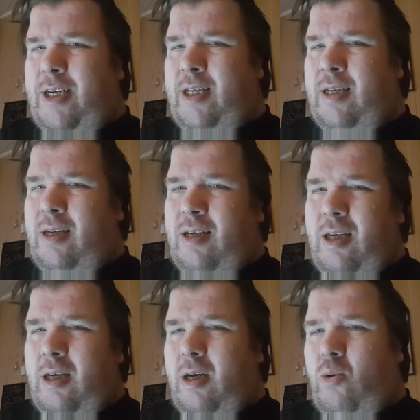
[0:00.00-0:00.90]
But
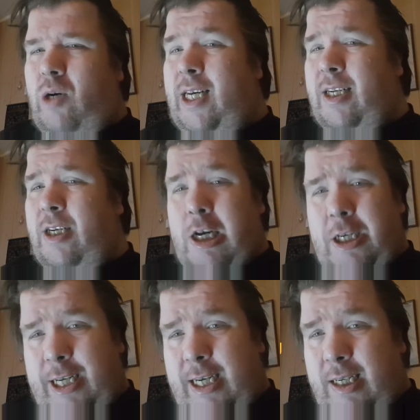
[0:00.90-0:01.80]
in the
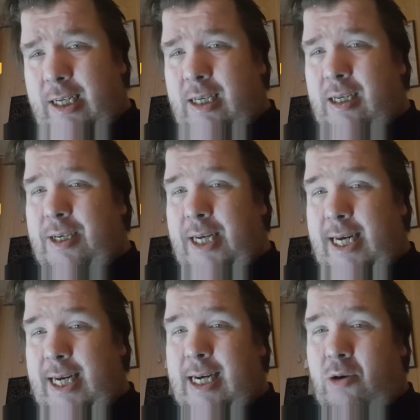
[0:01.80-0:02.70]
90s,
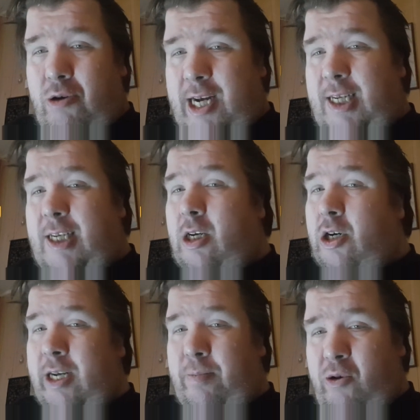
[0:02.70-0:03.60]
they
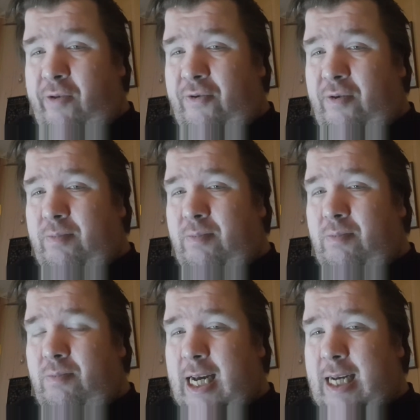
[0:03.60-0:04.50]
created a reboot,
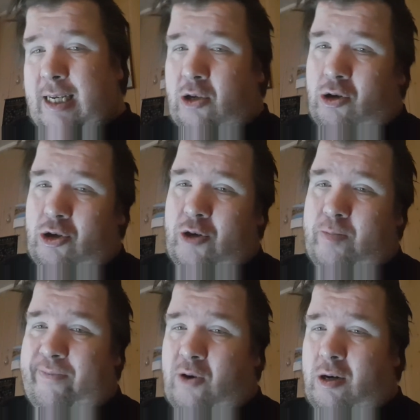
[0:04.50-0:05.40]
as I
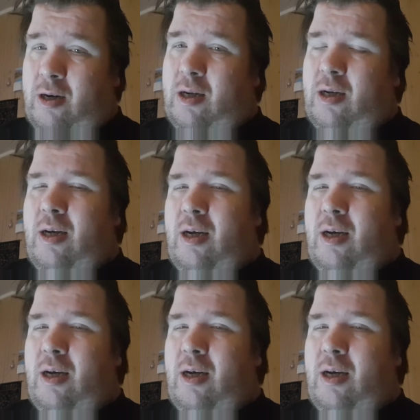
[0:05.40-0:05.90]
told you before.